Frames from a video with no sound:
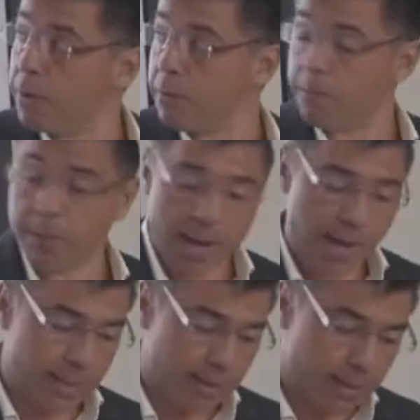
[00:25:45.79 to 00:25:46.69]
the
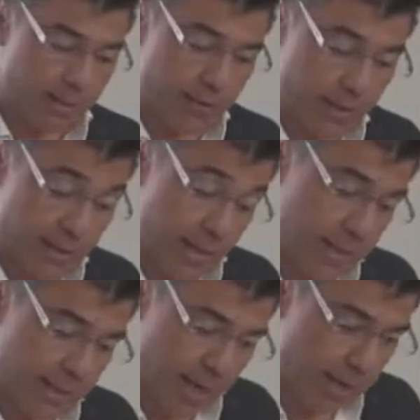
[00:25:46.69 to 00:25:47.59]
replies and the
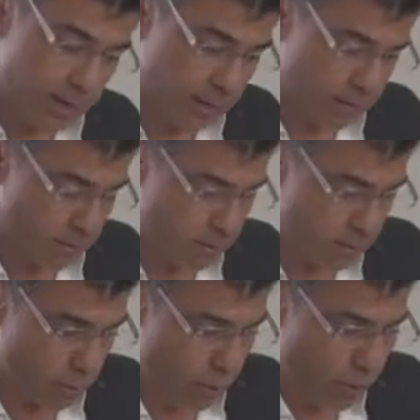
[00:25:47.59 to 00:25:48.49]
success
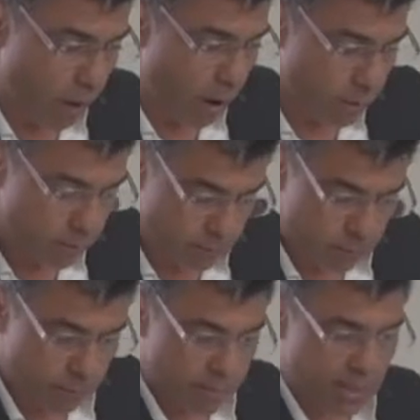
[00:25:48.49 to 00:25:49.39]
so far.
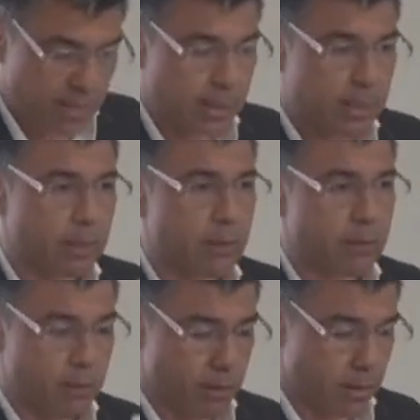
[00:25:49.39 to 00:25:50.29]
Success in